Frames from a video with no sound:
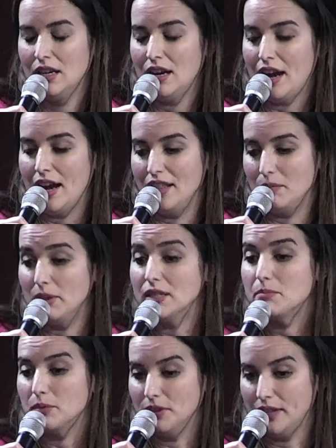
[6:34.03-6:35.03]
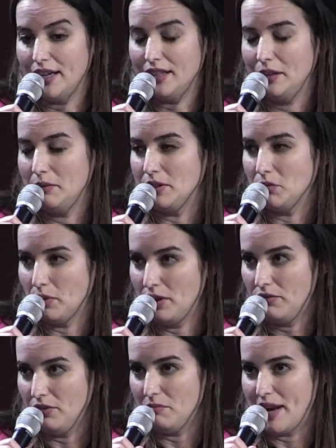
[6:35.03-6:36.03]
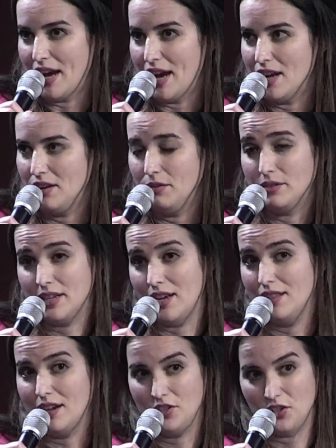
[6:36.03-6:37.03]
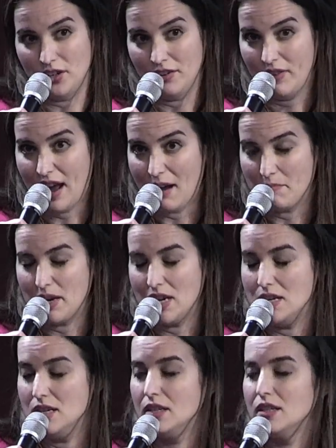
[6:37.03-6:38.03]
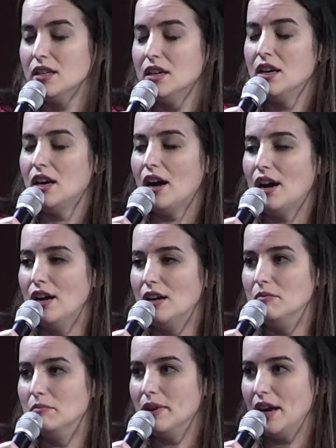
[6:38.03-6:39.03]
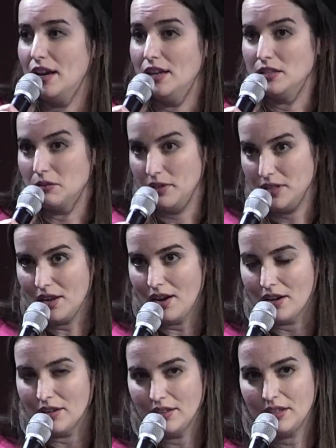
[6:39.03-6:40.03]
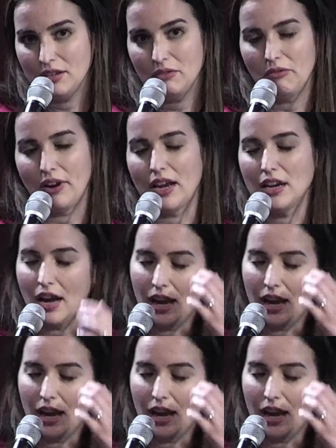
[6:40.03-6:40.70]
And the principal, luckily, was a wonderful man who said that shouldn't have happened. And as a result, right,